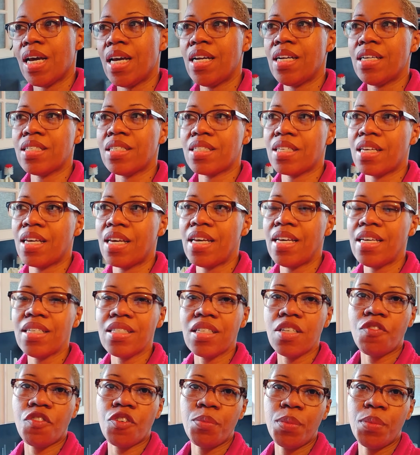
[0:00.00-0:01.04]
it's
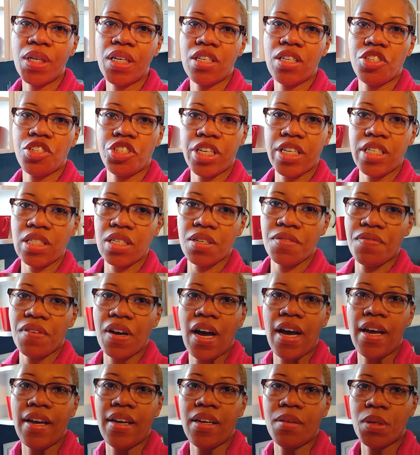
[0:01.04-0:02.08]
easy for me to
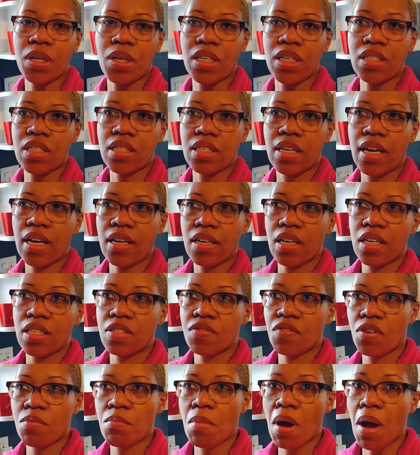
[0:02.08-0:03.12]
justify it because it's like it's
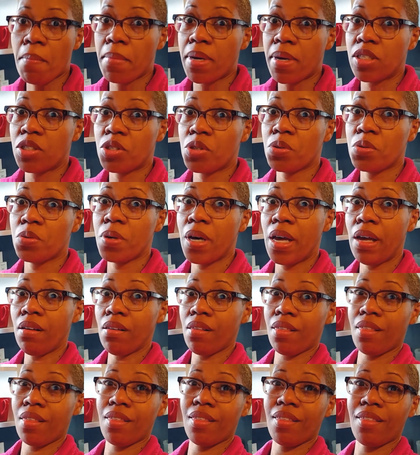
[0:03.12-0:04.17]
for my mental
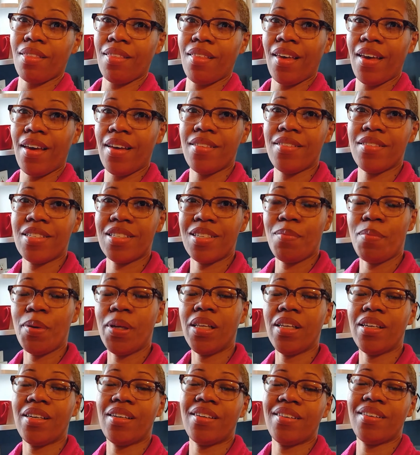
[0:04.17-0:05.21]
health and
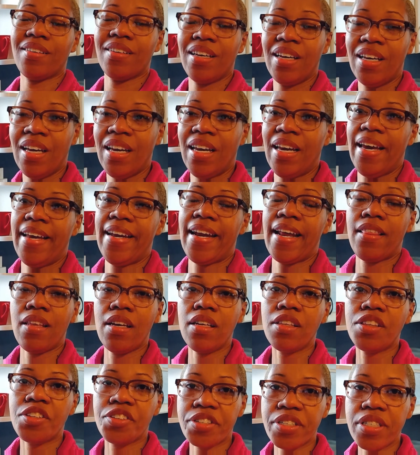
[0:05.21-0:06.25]
stability, and I
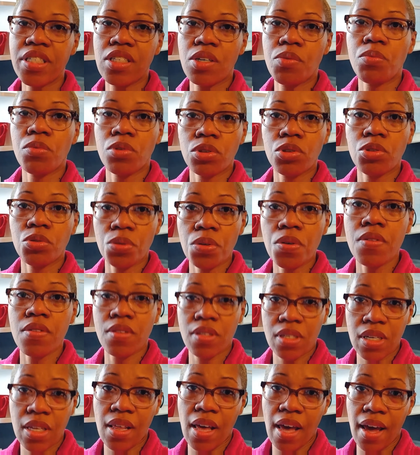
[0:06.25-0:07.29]
think there is some real truth
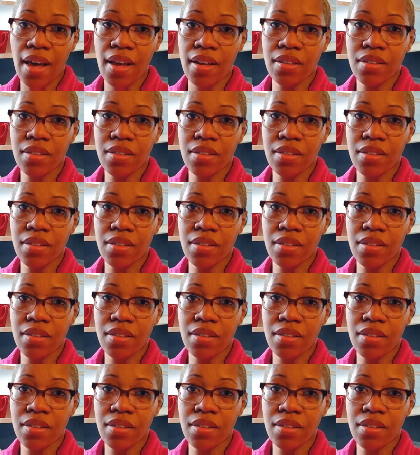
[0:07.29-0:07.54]
to that,